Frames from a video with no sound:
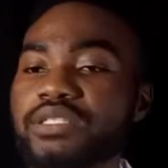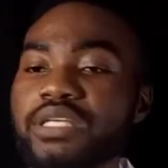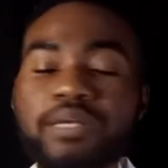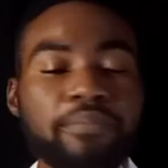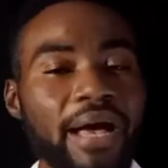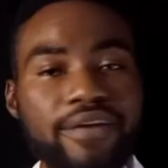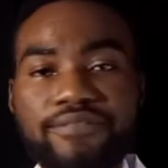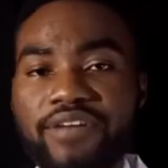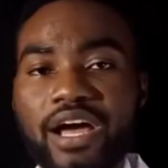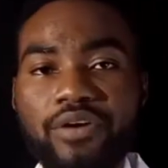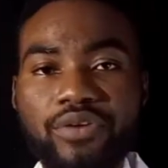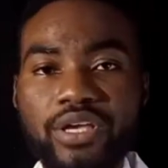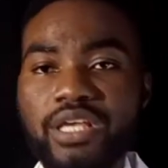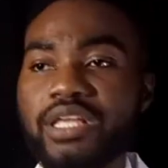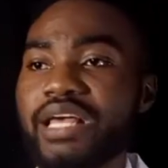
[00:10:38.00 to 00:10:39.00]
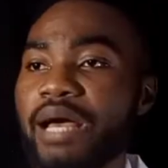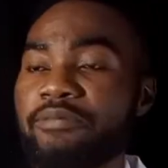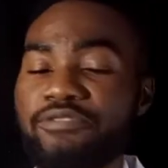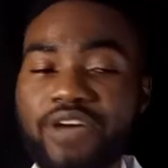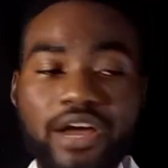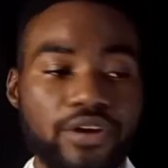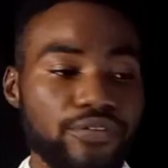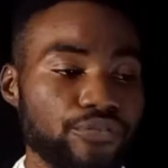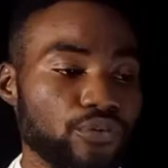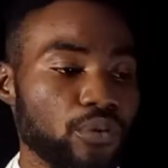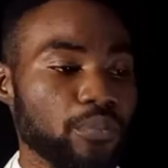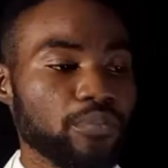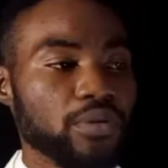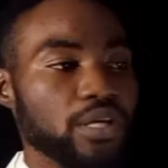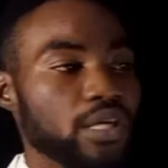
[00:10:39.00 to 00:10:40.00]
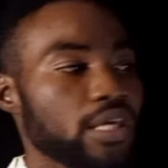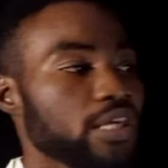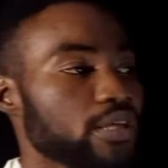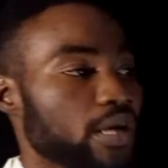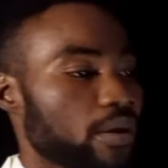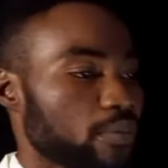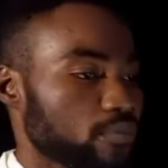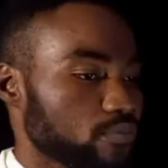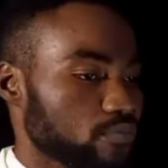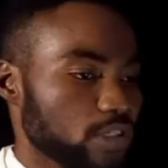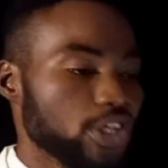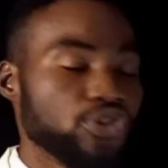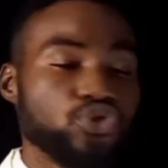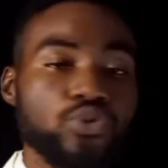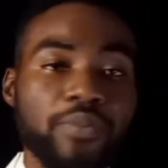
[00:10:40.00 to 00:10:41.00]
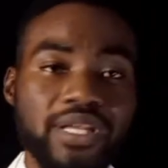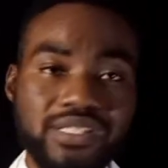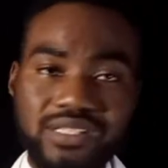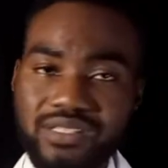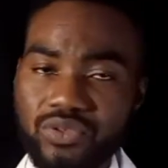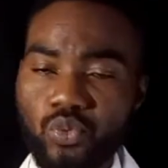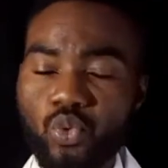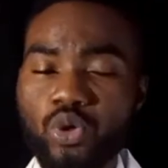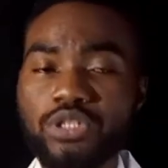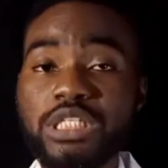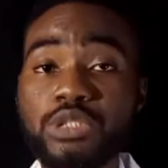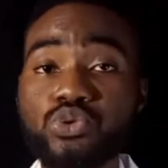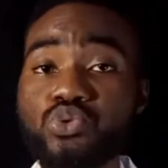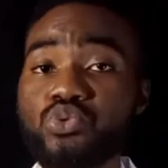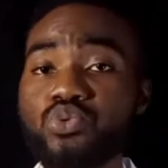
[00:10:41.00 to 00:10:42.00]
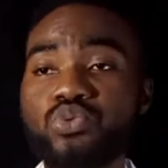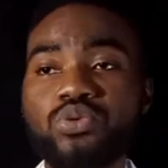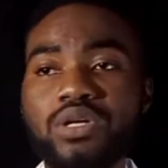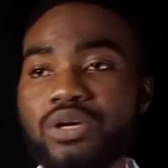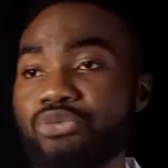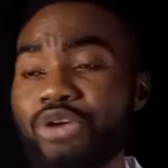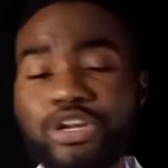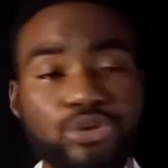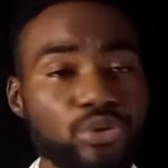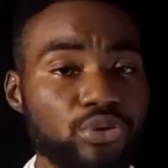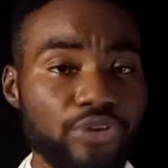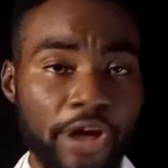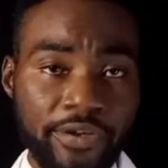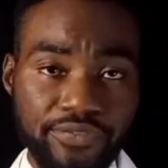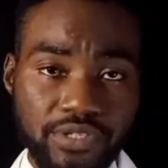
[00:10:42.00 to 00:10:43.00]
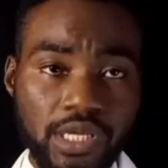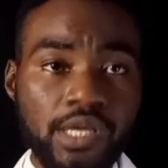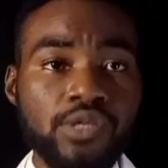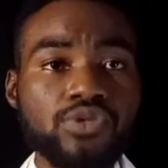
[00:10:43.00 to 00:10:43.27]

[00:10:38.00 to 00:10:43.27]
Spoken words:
it might vary. It can vary from instruments in the ward to radiographs.